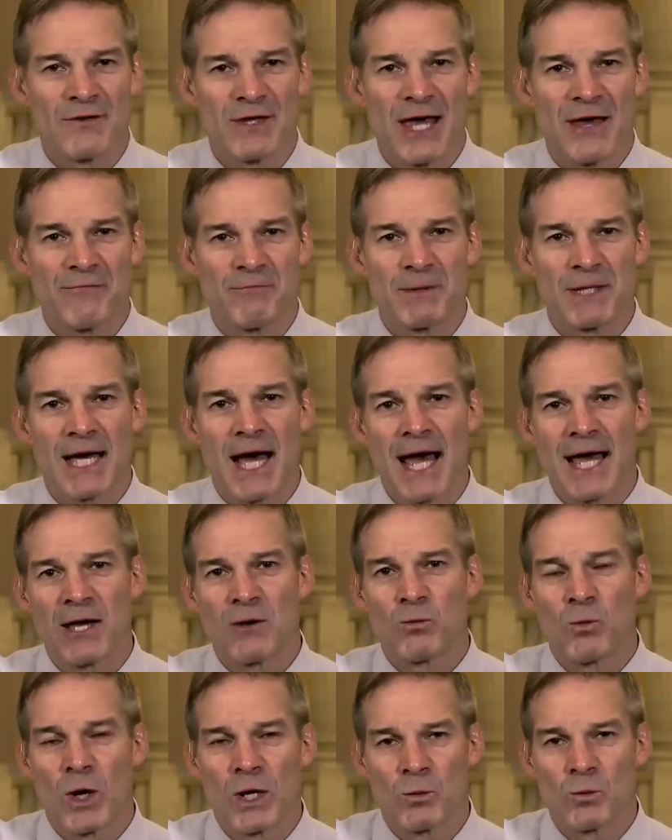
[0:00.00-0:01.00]
of the FBI.
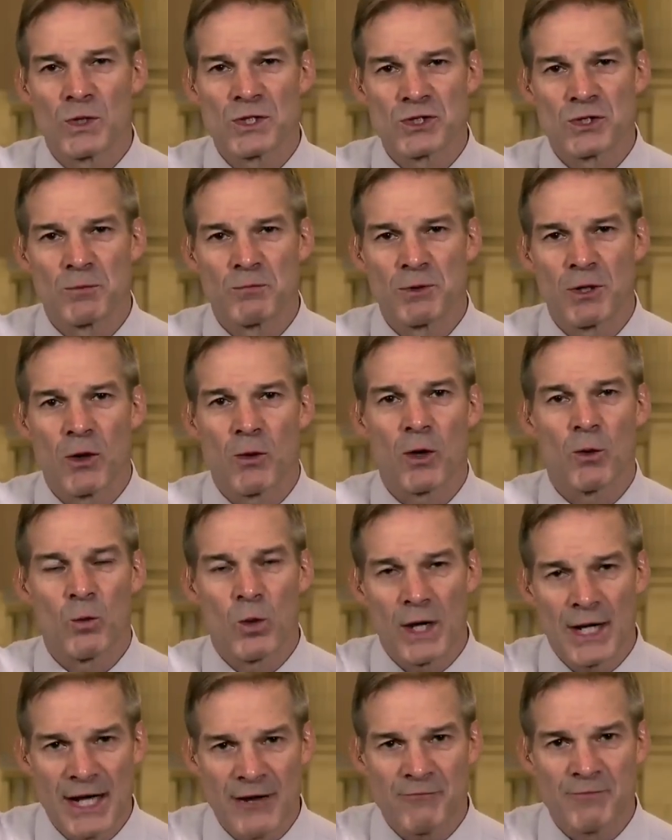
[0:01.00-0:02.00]
And one whistleblower,
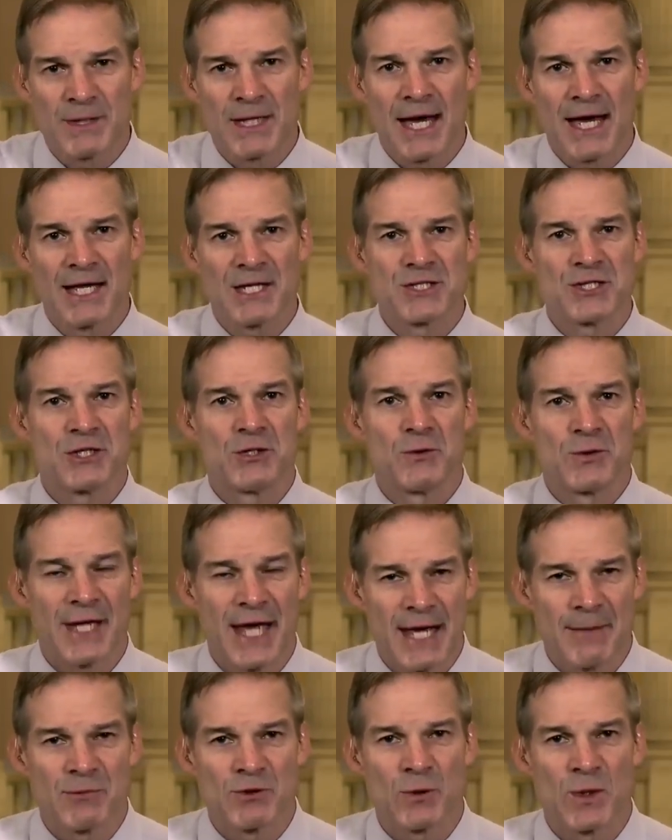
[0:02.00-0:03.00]
one FBI agent who
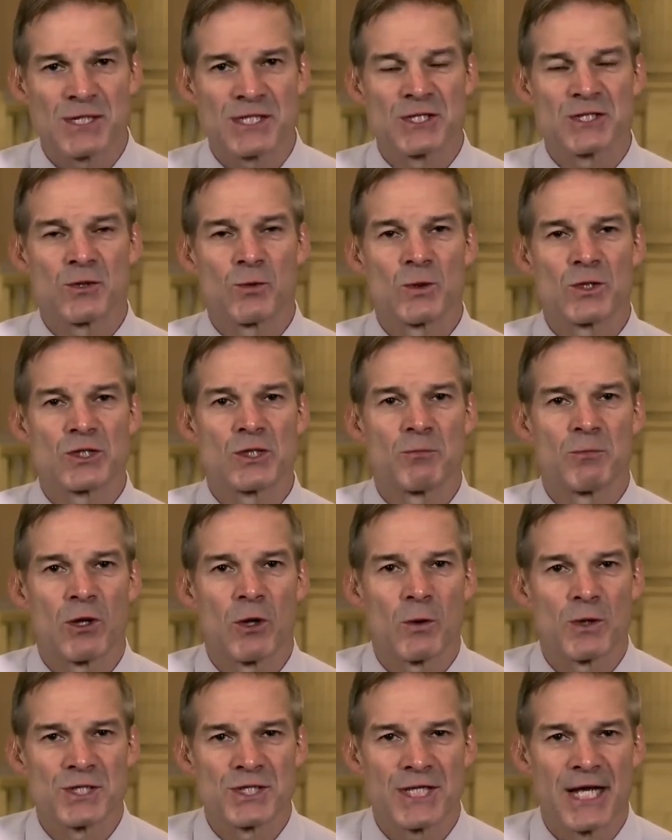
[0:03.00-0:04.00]
came to us as a
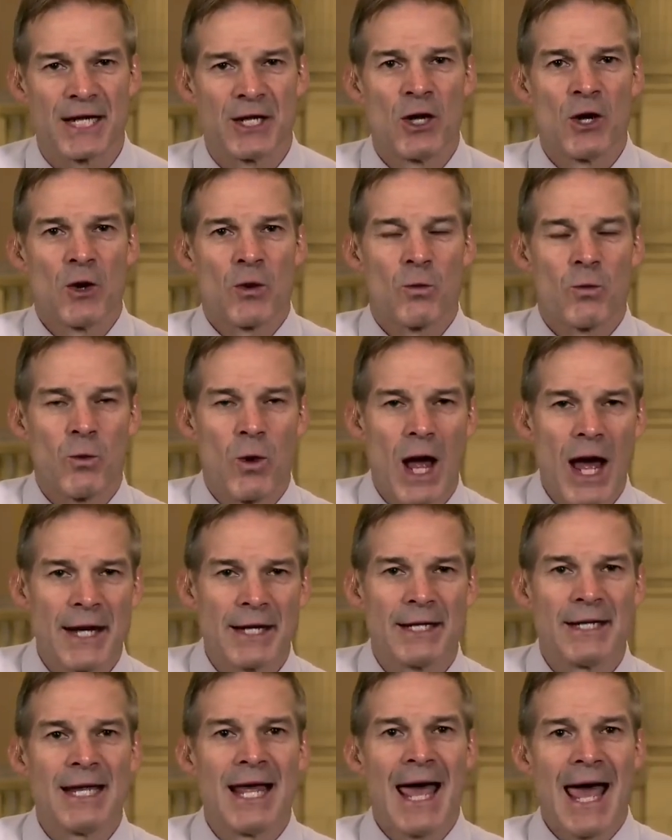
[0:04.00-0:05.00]
whistleblower said,
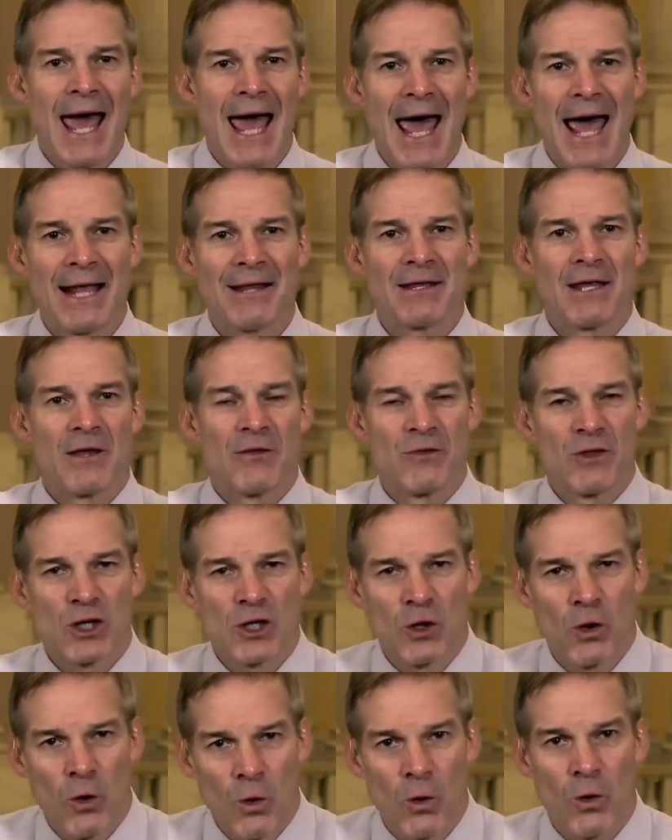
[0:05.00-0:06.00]
rotten at the
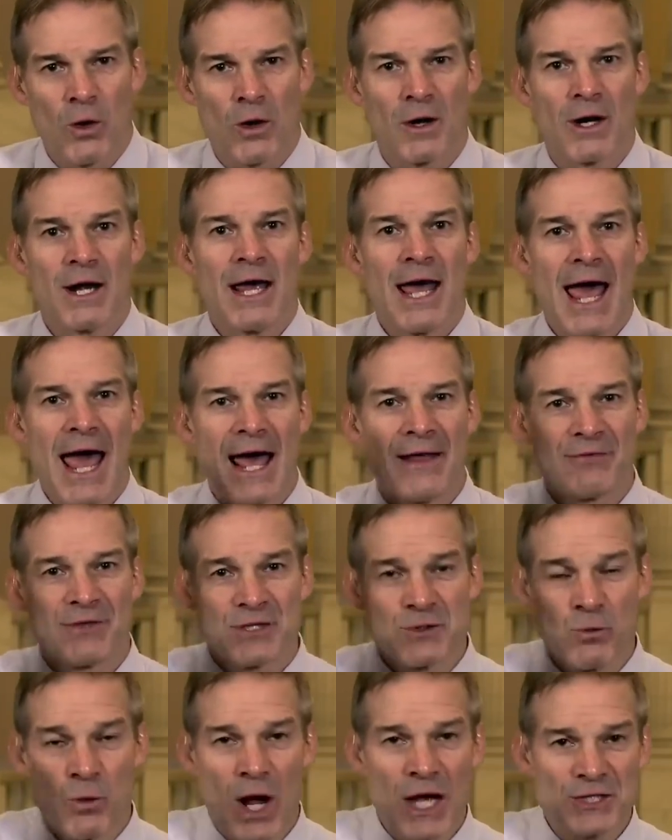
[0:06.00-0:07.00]
core, at
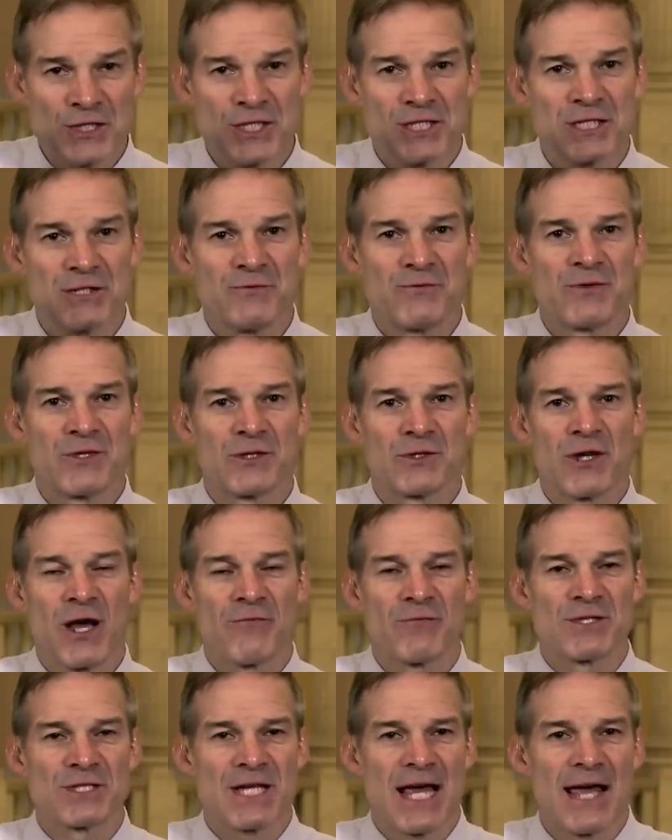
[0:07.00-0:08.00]
the Washington field
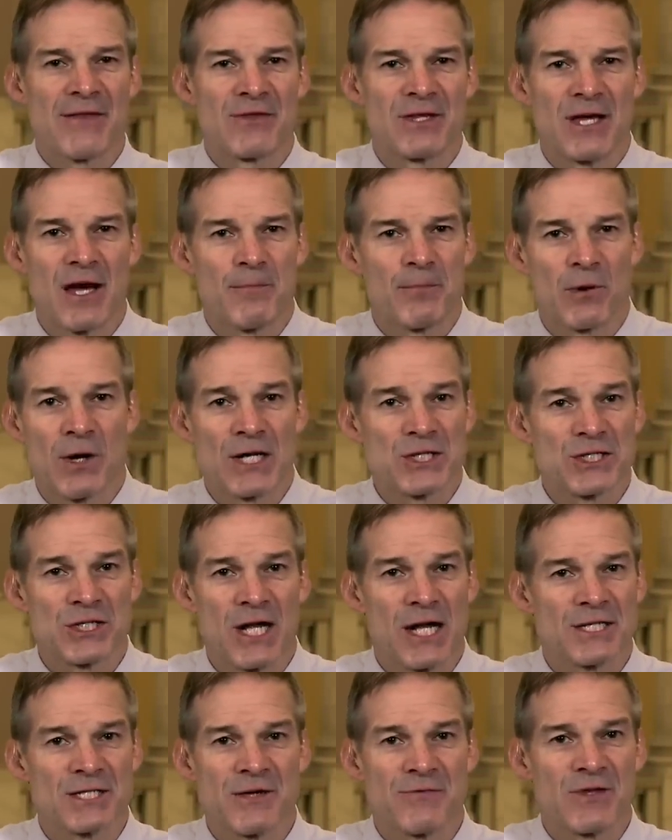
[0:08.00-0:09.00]
office, at the upper
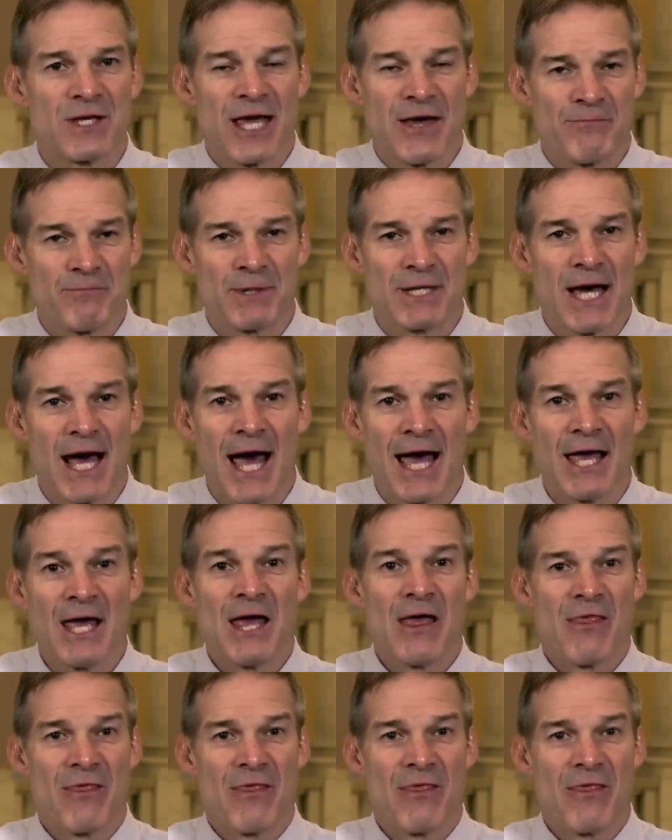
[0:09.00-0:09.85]
echelons of the FBI.